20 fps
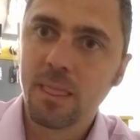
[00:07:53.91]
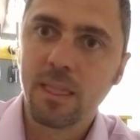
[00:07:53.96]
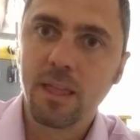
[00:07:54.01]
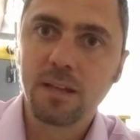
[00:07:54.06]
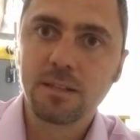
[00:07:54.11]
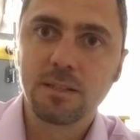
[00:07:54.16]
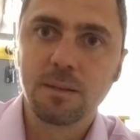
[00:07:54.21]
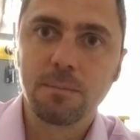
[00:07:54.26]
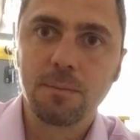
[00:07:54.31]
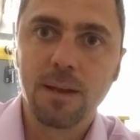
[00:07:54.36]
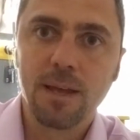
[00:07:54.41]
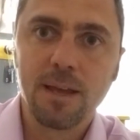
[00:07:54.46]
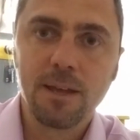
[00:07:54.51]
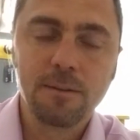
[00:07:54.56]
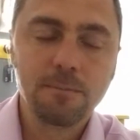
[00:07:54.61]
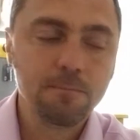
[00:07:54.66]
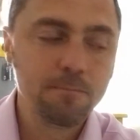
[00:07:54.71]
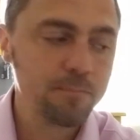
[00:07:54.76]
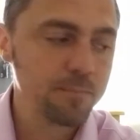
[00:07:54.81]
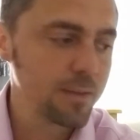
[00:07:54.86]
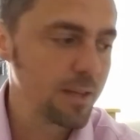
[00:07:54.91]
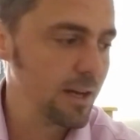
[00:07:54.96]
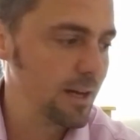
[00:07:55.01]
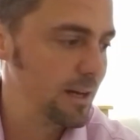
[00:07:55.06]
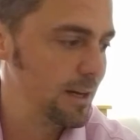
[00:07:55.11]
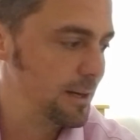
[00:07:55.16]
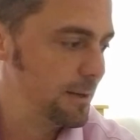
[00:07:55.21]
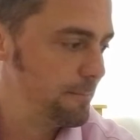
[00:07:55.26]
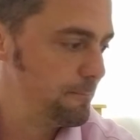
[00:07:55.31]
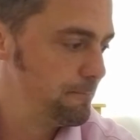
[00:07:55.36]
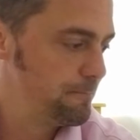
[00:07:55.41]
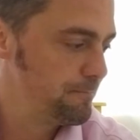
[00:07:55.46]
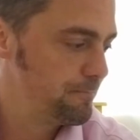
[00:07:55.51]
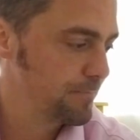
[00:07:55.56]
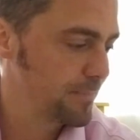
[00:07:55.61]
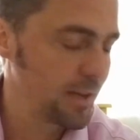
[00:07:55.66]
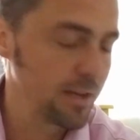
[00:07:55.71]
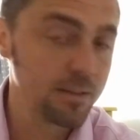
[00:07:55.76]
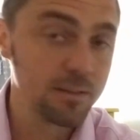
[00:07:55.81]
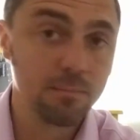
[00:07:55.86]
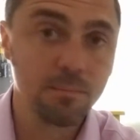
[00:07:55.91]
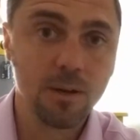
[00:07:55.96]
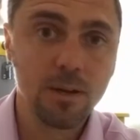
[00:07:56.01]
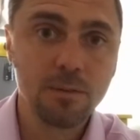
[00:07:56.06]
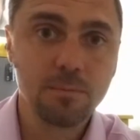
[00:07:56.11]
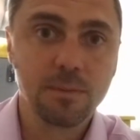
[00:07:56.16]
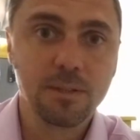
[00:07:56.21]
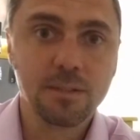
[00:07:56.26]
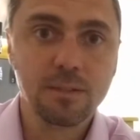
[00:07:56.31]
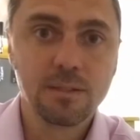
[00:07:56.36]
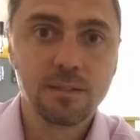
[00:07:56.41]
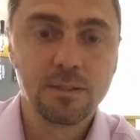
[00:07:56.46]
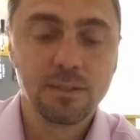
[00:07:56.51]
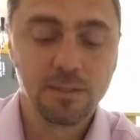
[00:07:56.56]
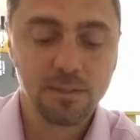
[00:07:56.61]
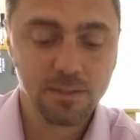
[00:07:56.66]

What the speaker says: that's the plan. At the moment,